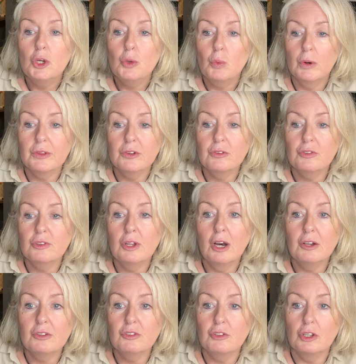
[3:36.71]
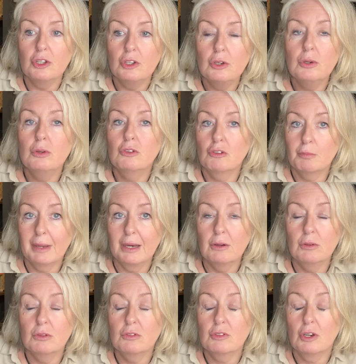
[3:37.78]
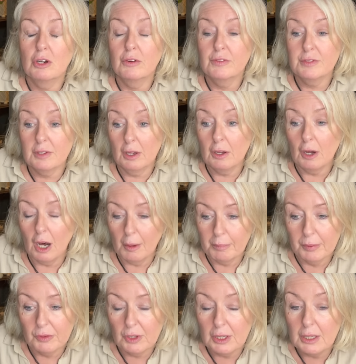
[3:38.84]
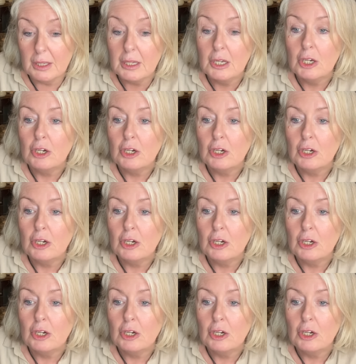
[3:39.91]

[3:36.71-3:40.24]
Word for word: where there's not a huge amount of psychopathy,